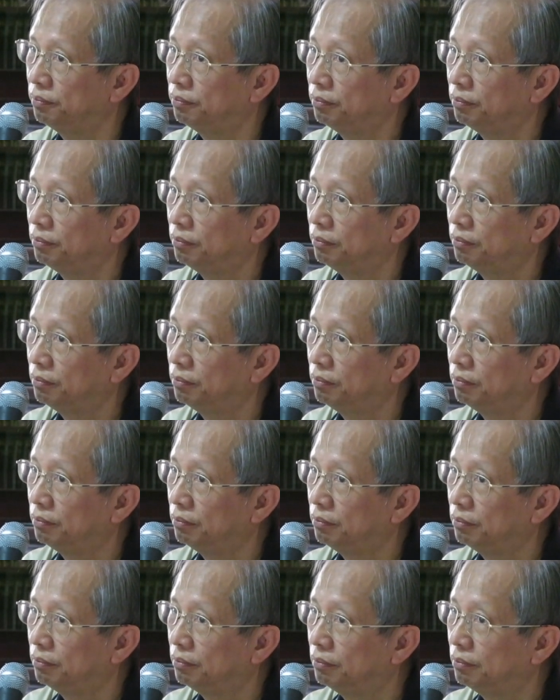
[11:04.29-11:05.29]

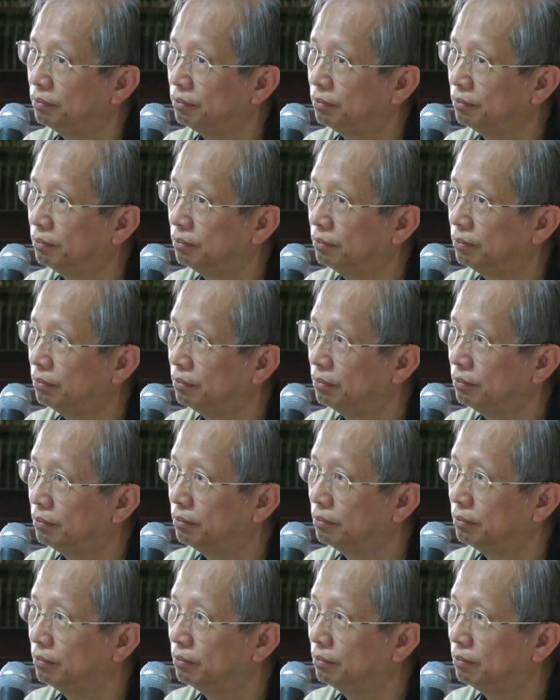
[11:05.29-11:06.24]
Nobody speaks.